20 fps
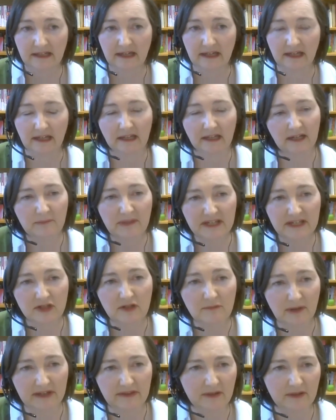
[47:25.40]
and I mean,
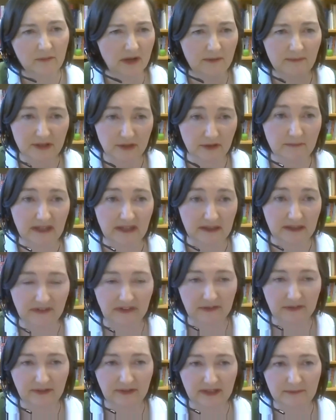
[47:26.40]
you might think, why am I talking about the
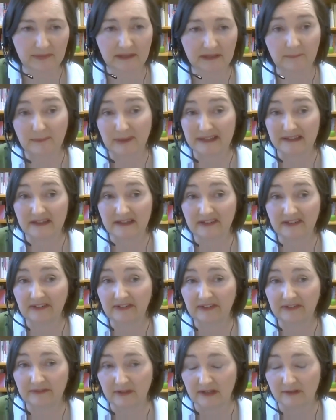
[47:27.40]
Pacific? But, but this
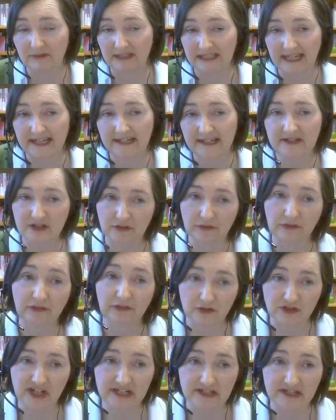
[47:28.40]
is related to
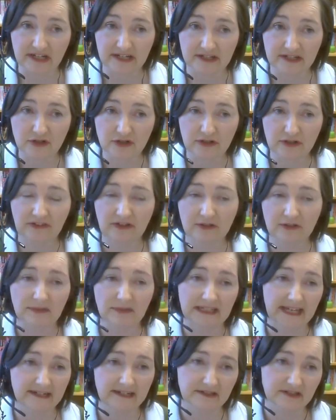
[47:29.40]
strategic interests and
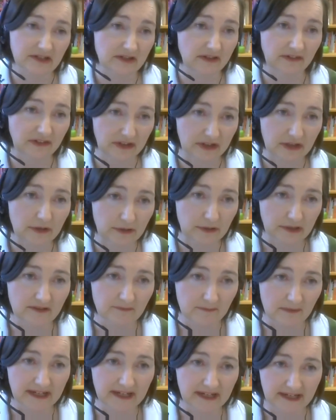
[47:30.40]
related to the security
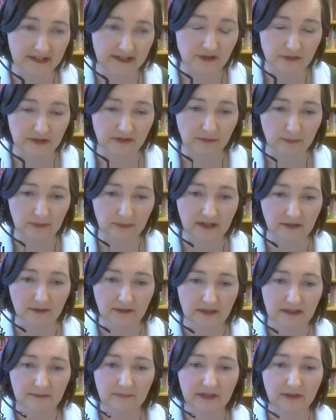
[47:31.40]
of my country as
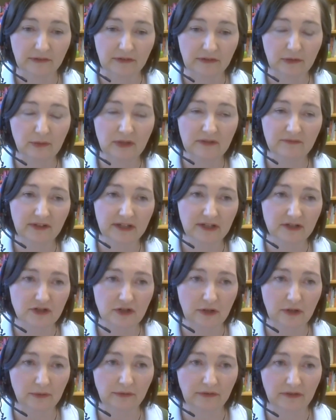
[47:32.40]
well because whoever
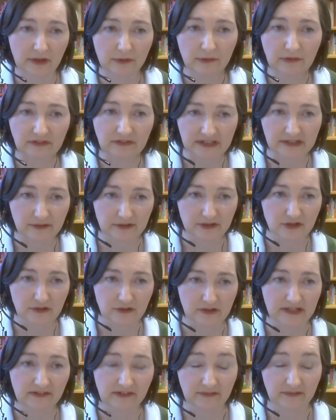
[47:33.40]
controls those
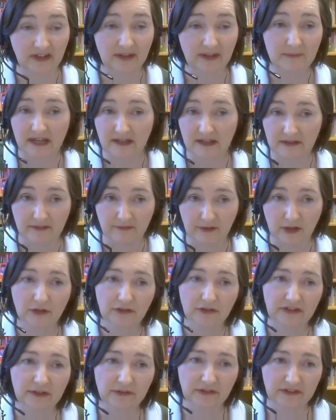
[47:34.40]
territories, if some if a
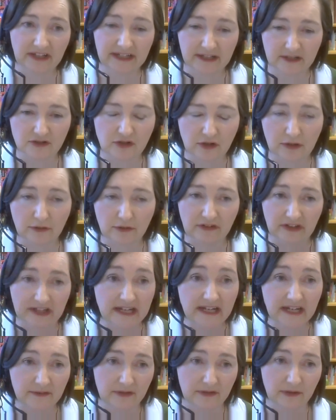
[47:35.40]
hostile state controls
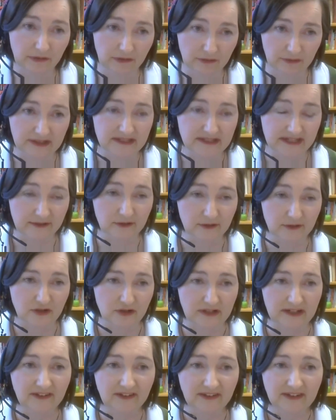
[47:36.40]
any of those three
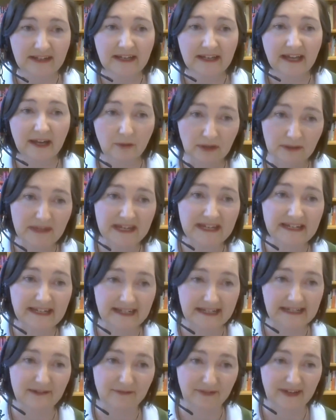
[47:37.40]
territories, it will
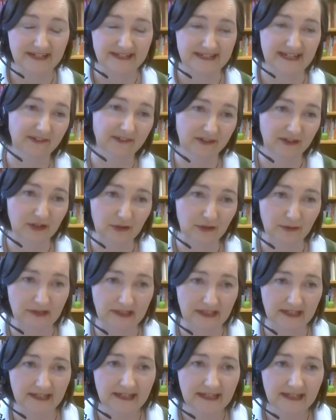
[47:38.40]
immediately affect our
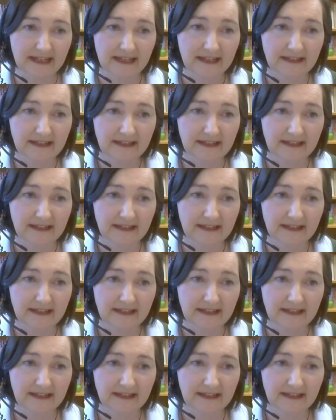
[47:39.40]
security,